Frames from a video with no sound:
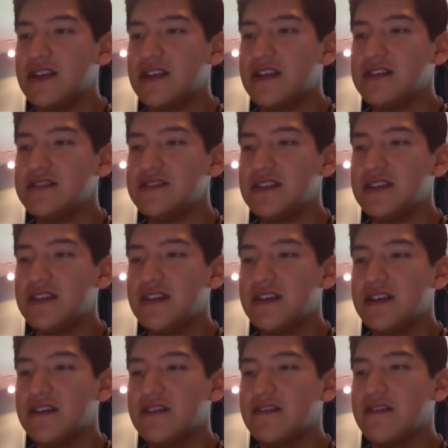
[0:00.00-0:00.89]
Yeah, that's the
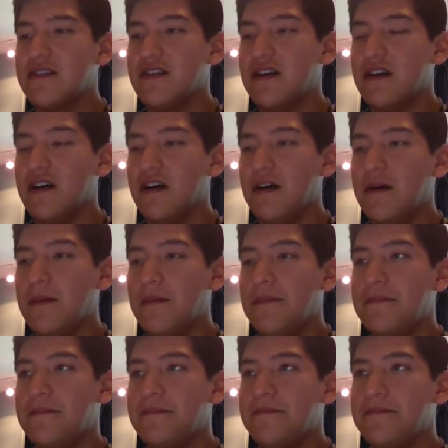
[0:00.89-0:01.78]
thing.
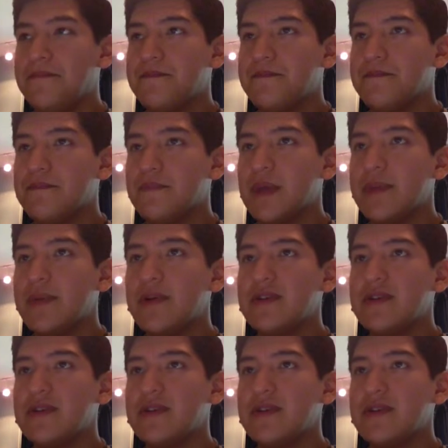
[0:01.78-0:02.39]
Maybe